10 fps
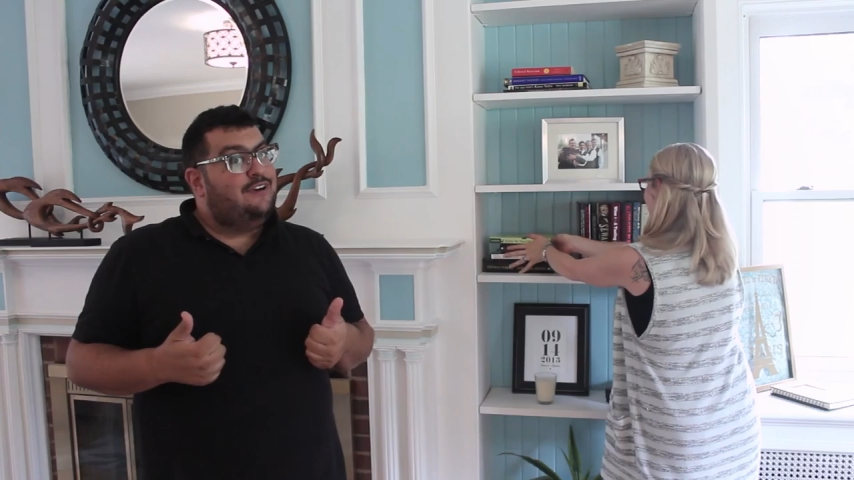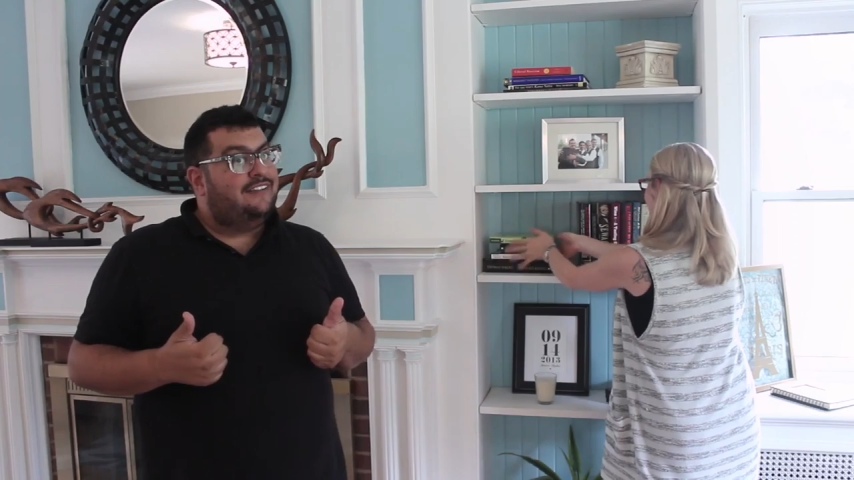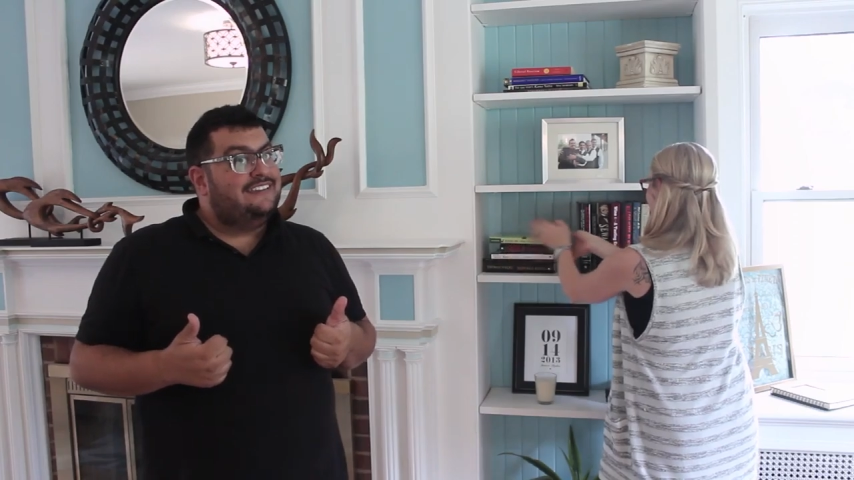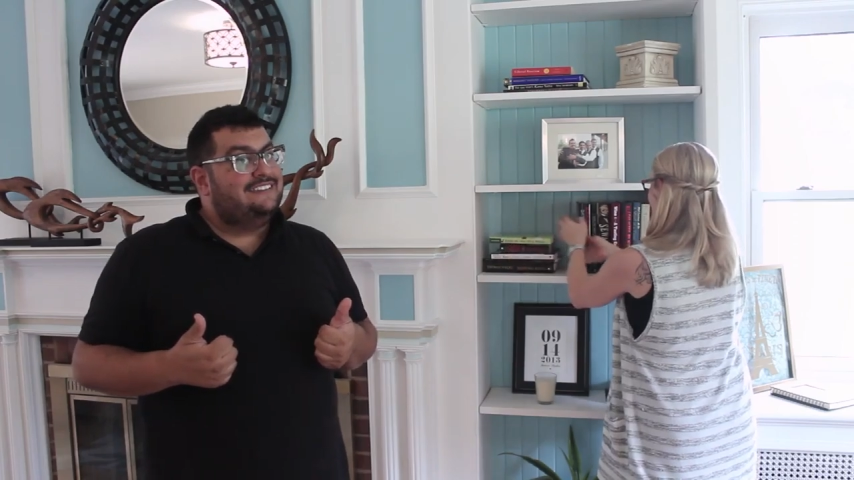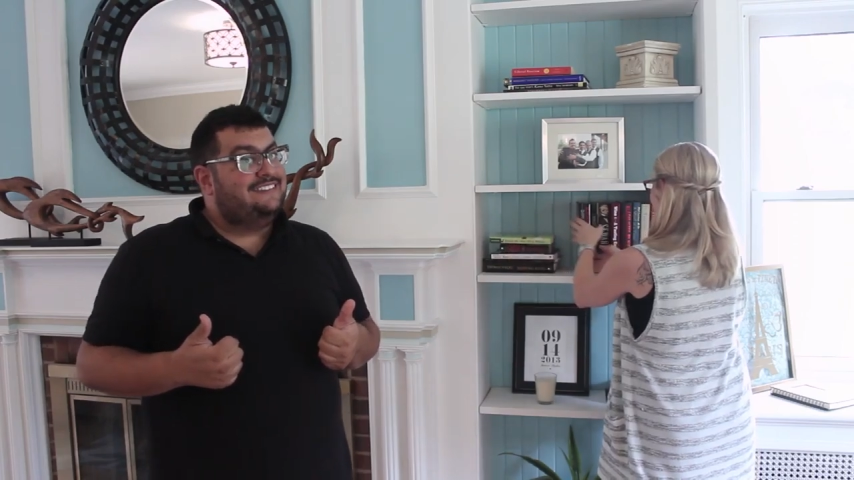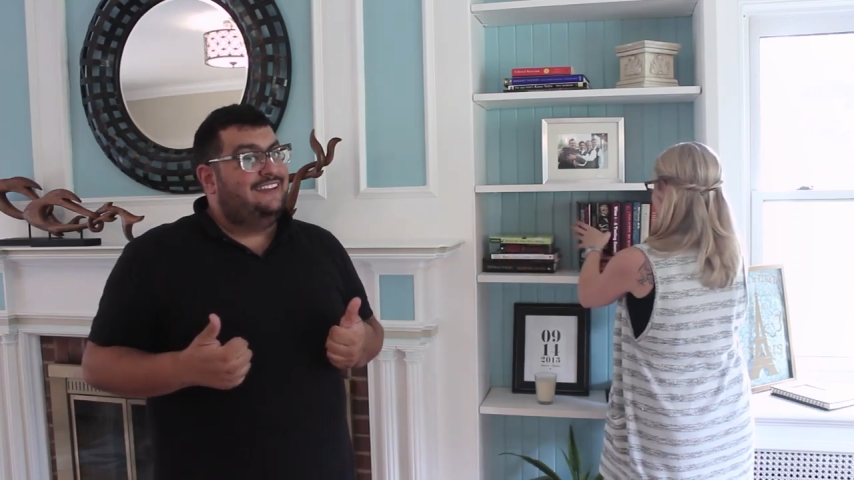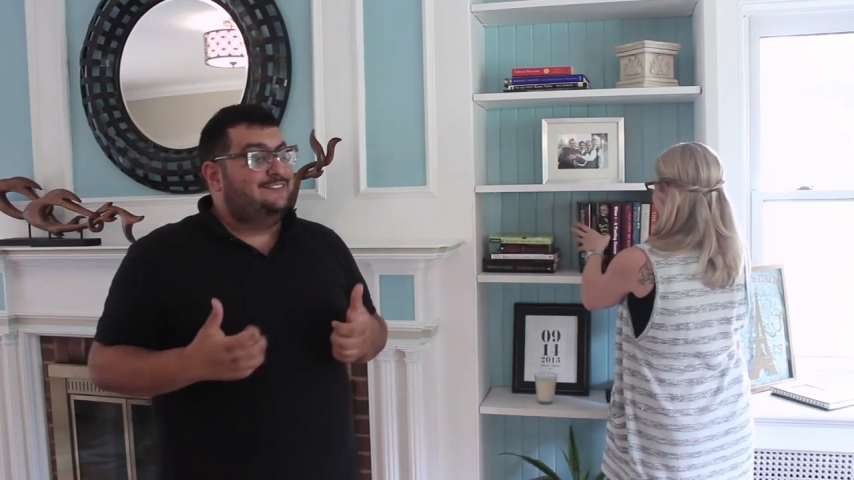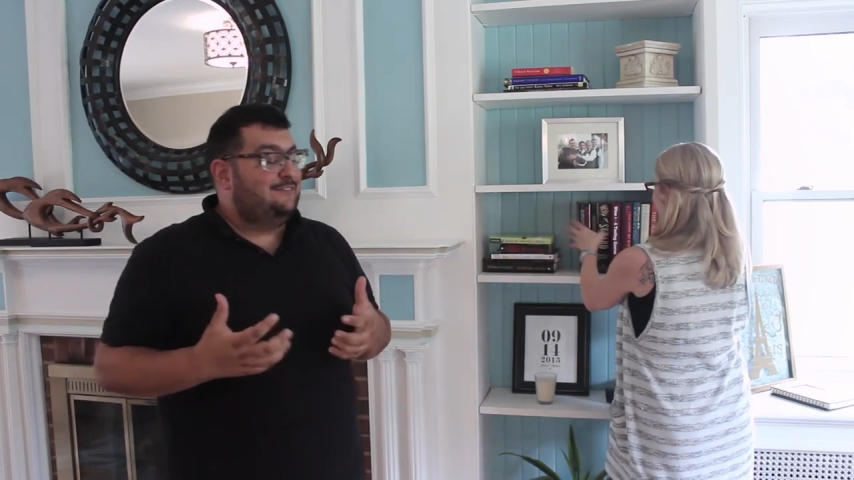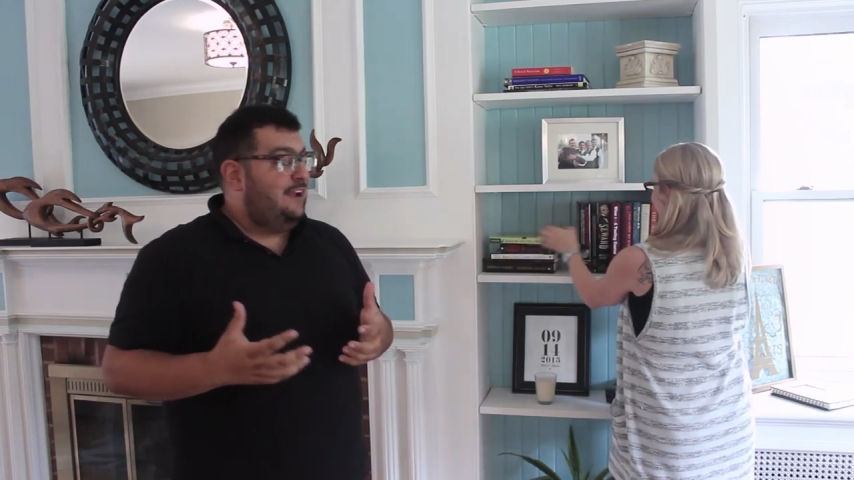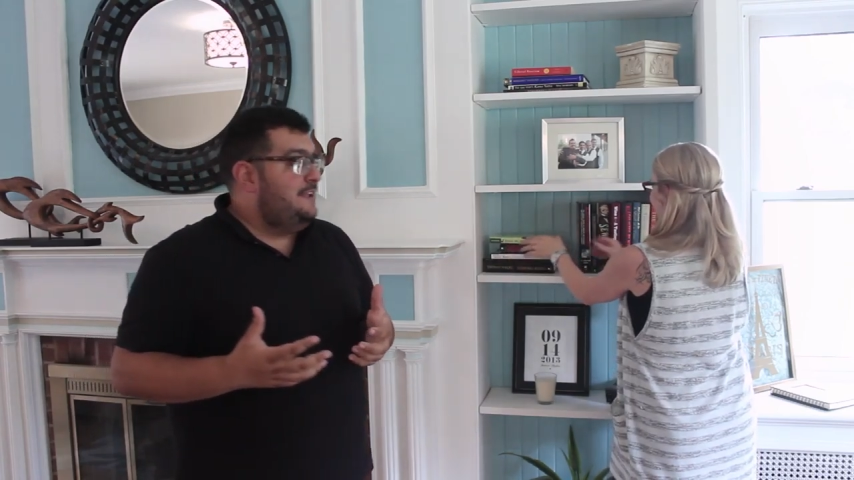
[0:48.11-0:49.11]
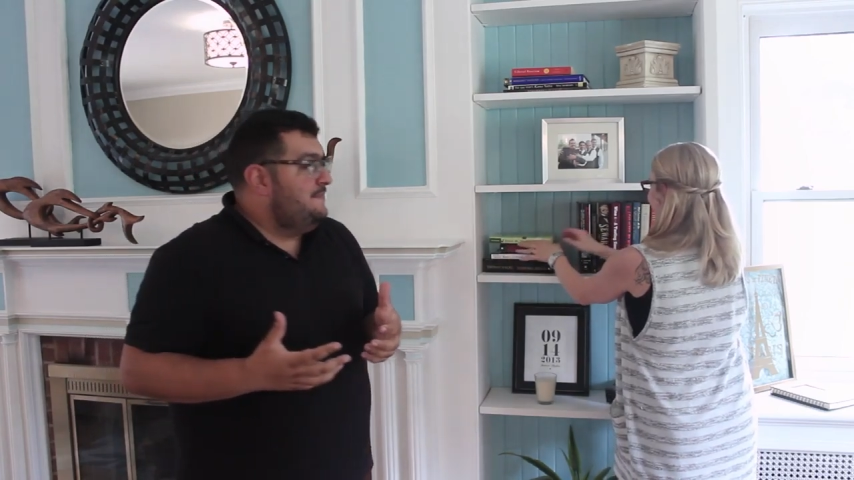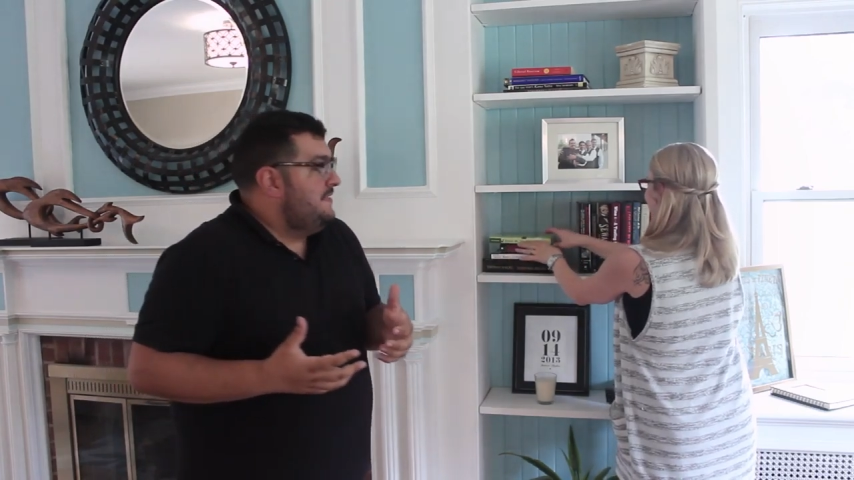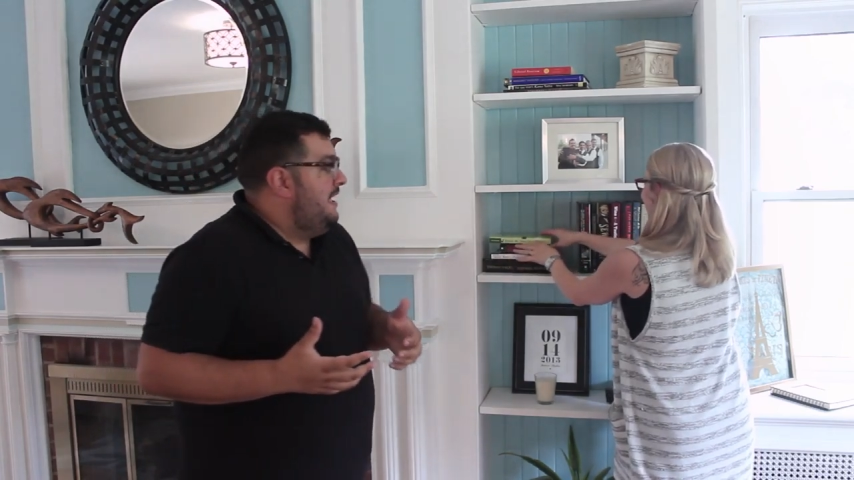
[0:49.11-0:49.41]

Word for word: all these things, right?